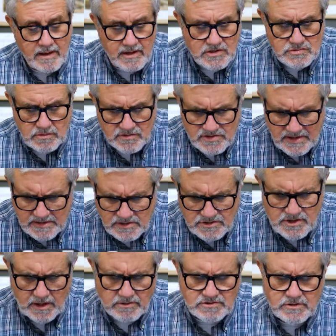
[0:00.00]
Israel said to
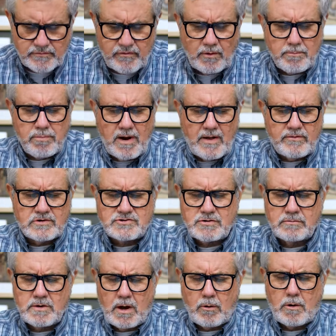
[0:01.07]
Joseph, "Your brothers,
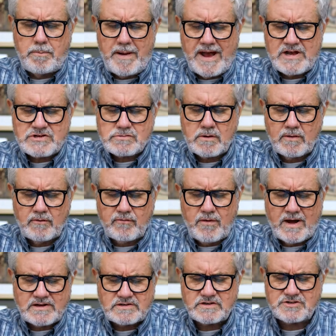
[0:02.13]
you know, are pasturing the
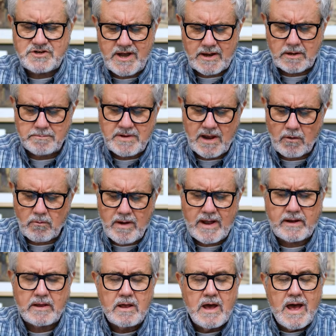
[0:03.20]
flocks at Shechem. Get
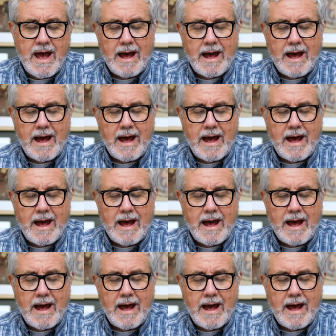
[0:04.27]
ready.